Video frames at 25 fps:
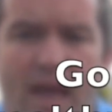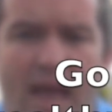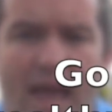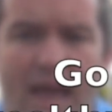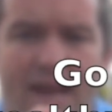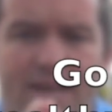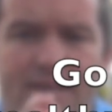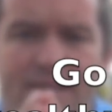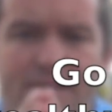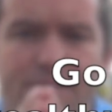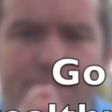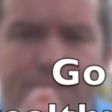
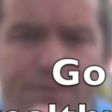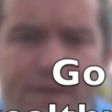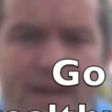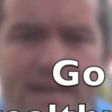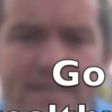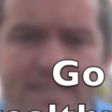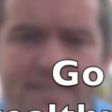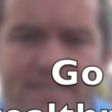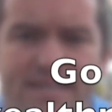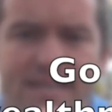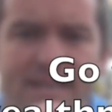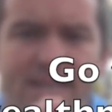and
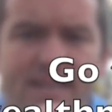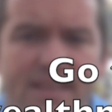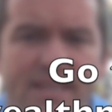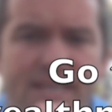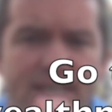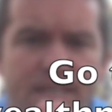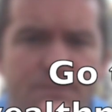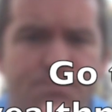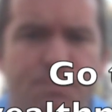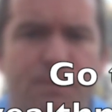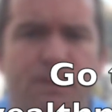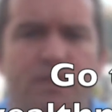invest in
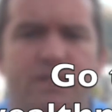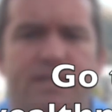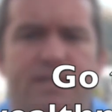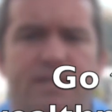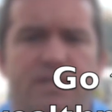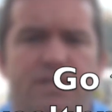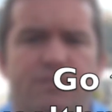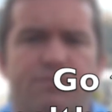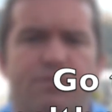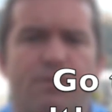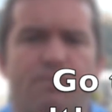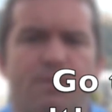these
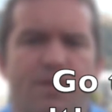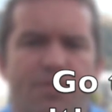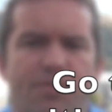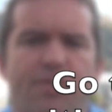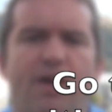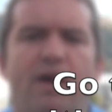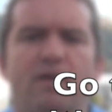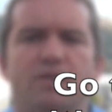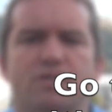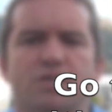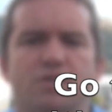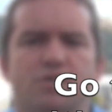buildings from
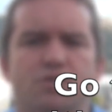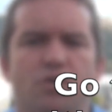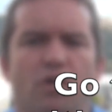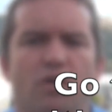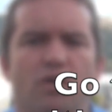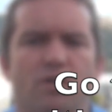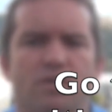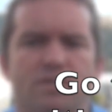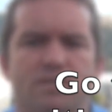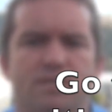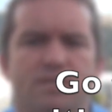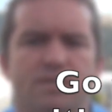
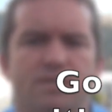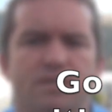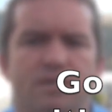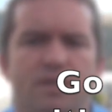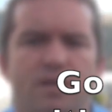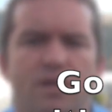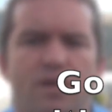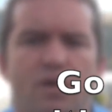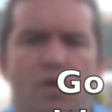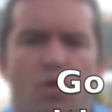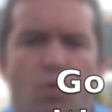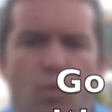$1,000.
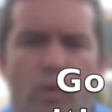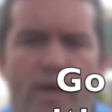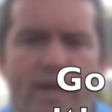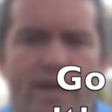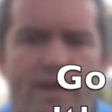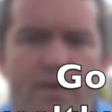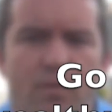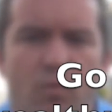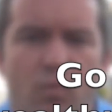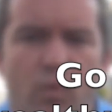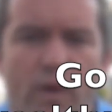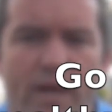
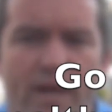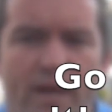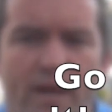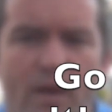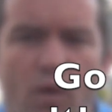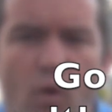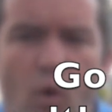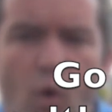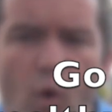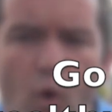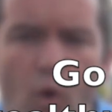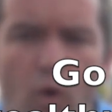
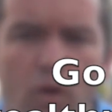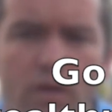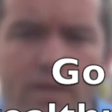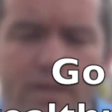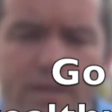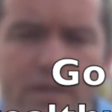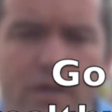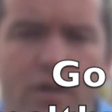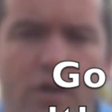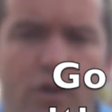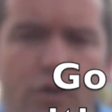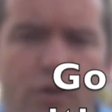We all
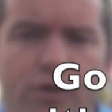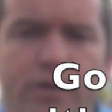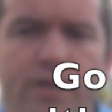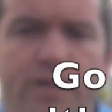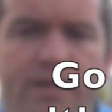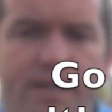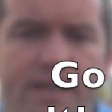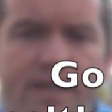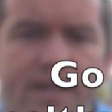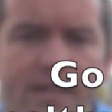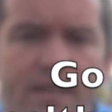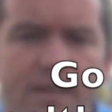include
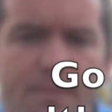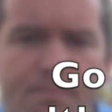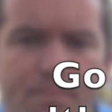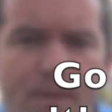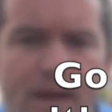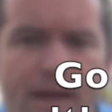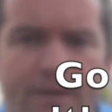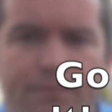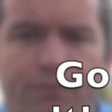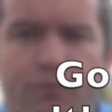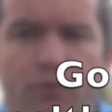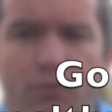it in the
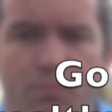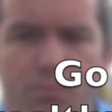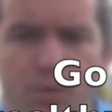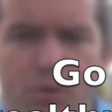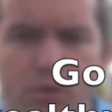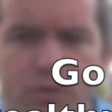platform